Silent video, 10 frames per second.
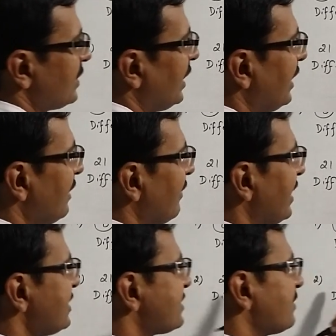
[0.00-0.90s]
It
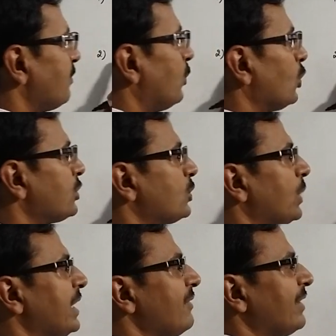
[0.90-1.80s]
divides both
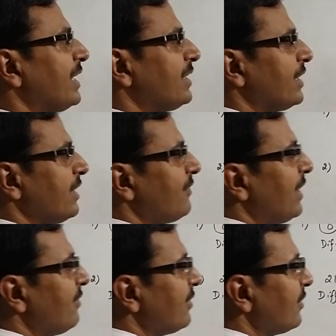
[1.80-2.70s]
21 and
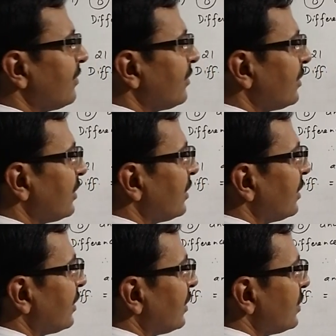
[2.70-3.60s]
35.
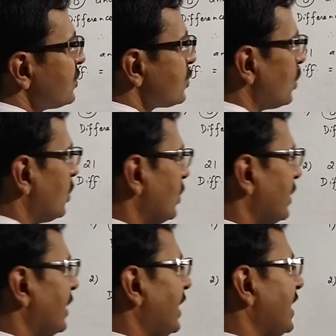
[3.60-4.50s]

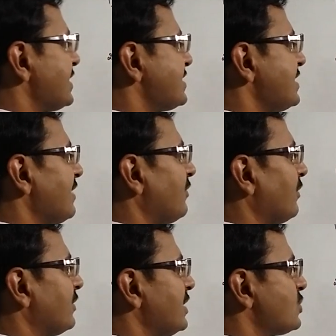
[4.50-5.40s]
So HCF
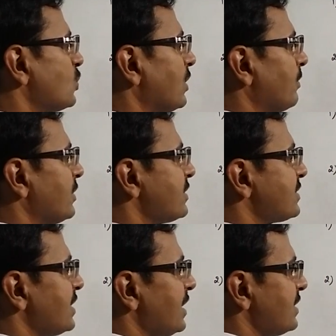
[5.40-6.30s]
of these two
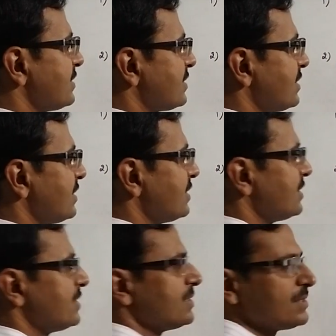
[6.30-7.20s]
numbers is
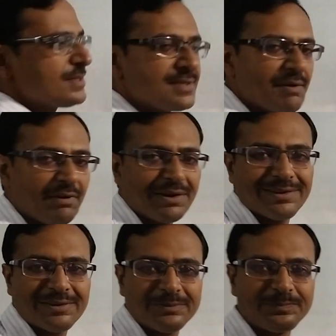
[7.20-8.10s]
7.
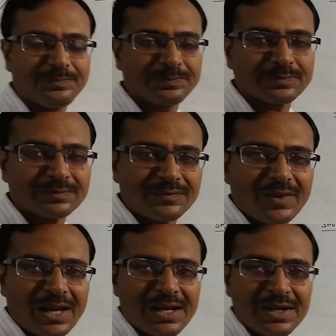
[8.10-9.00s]

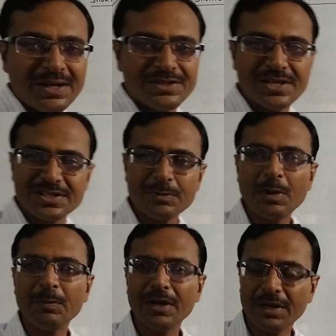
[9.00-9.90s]
Just
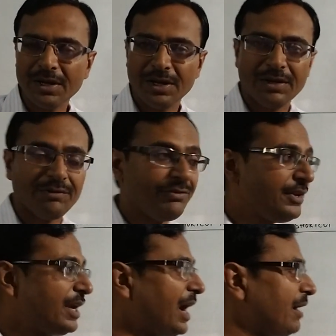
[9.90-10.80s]
remember,
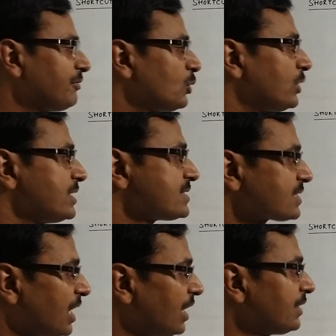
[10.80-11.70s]
we have to
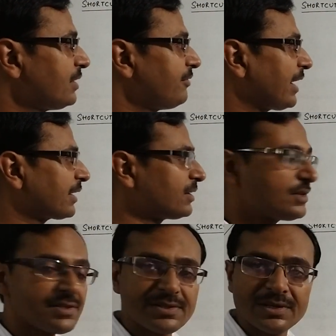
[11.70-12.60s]
discard the
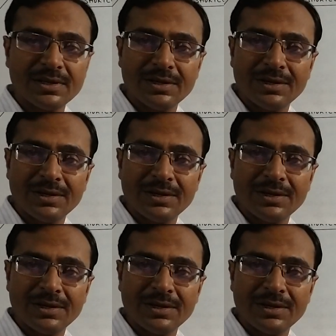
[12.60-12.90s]
factors